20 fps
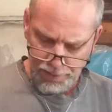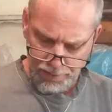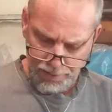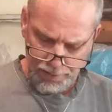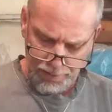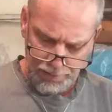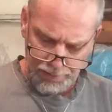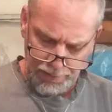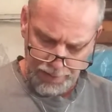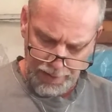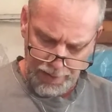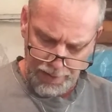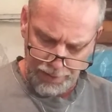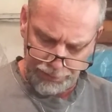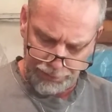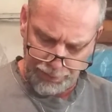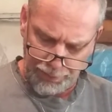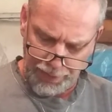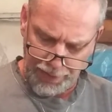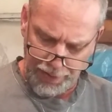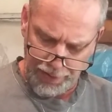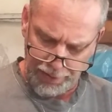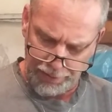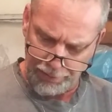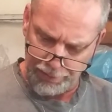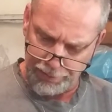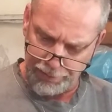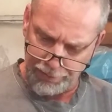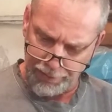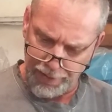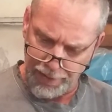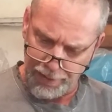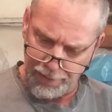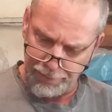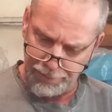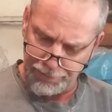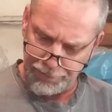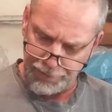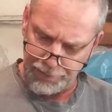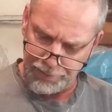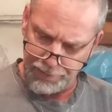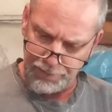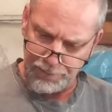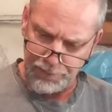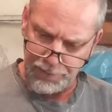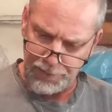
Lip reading: the last paragraph and